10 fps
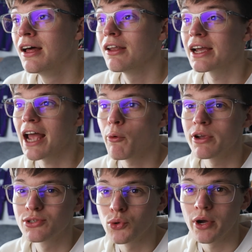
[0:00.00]
like how we
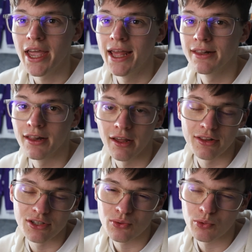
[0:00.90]
saw in like
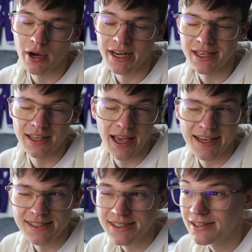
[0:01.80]
the
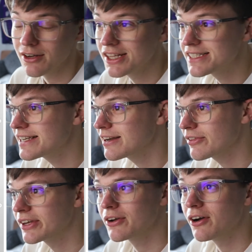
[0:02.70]
2018-19 I
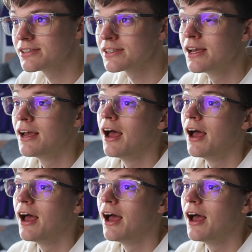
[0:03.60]
think cars.